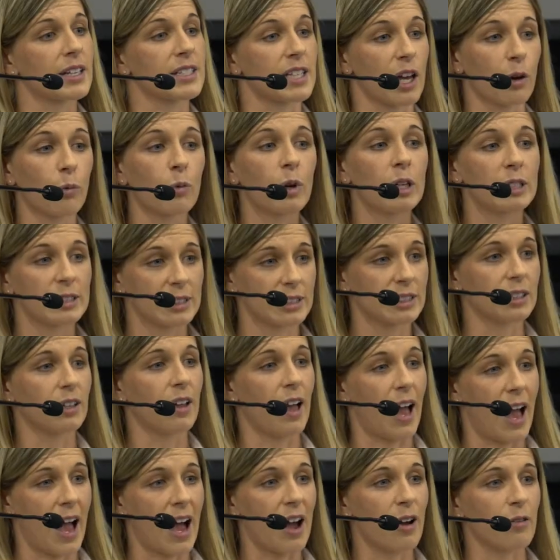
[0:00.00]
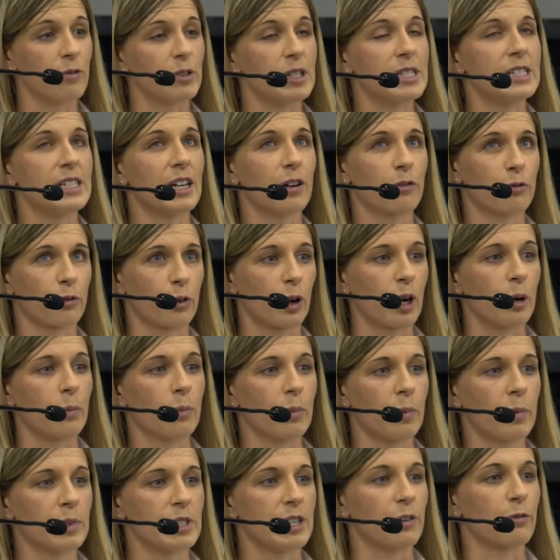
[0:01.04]
because they will still have different
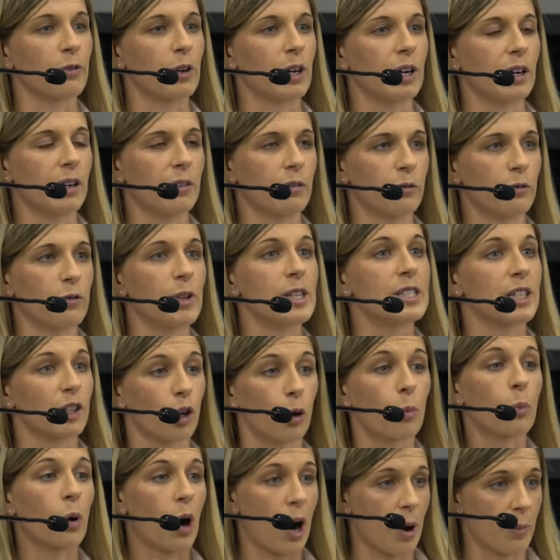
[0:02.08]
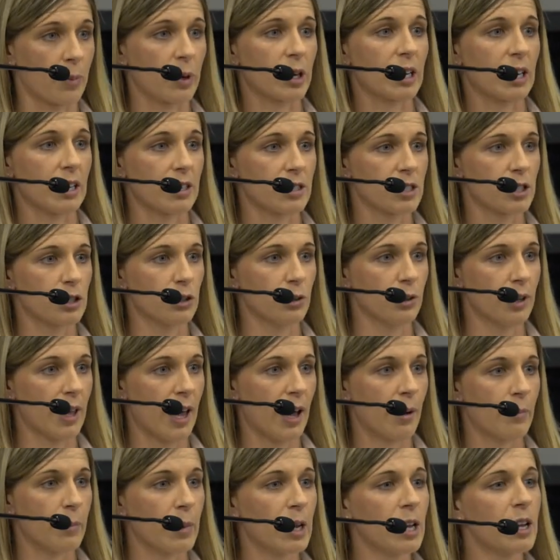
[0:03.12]
different physical properties to
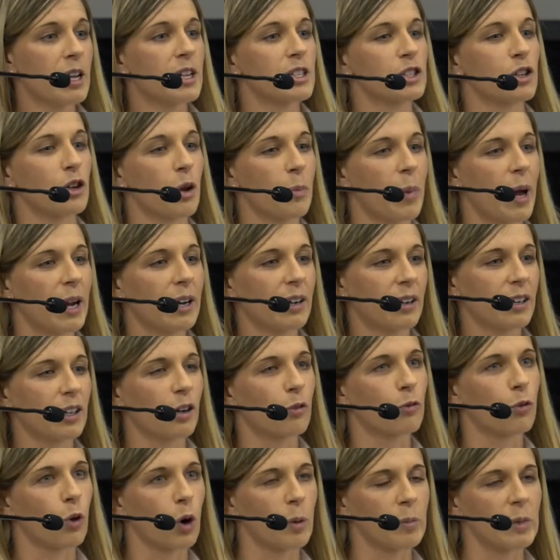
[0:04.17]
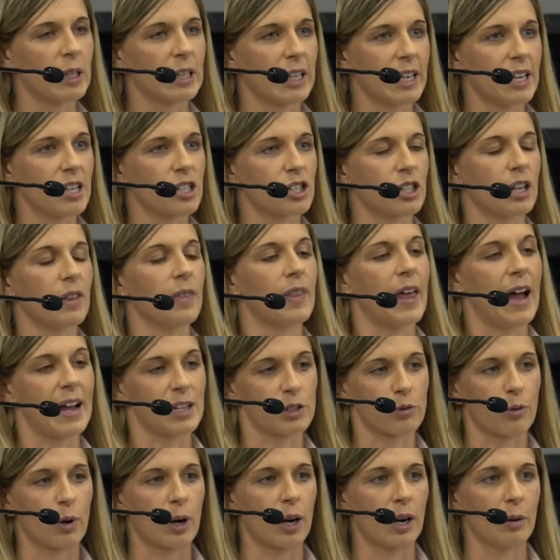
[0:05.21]
them. So depending on your formulation,
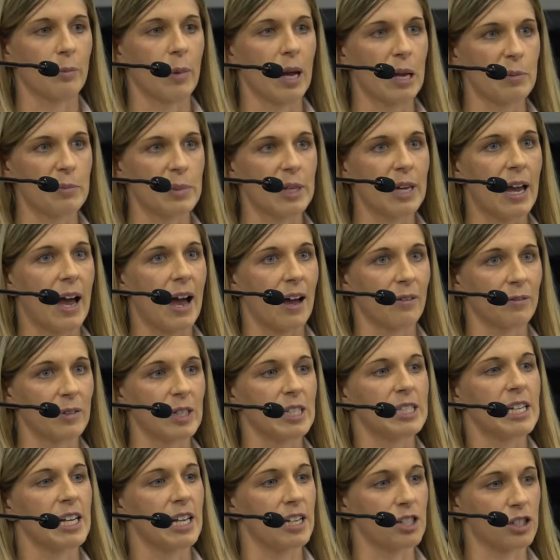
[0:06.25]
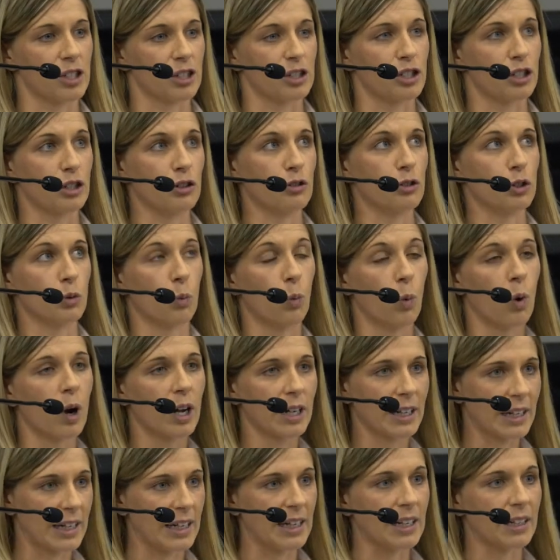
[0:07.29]
that's where it might be advantageous to use
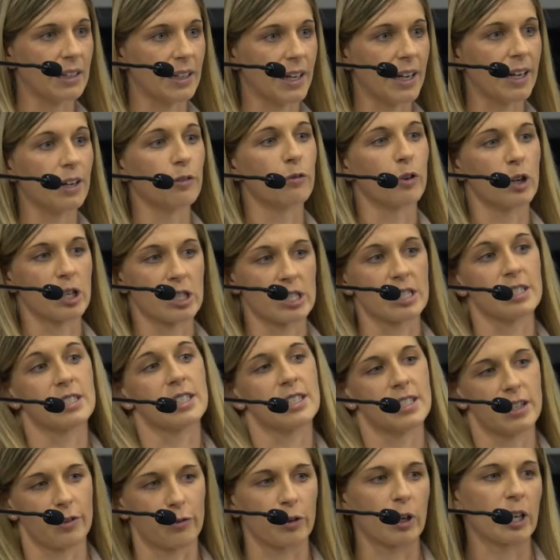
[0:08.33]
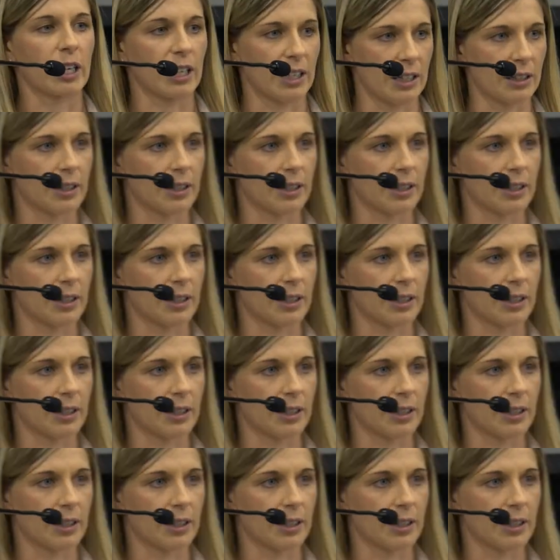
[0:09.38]
one chelate versus a different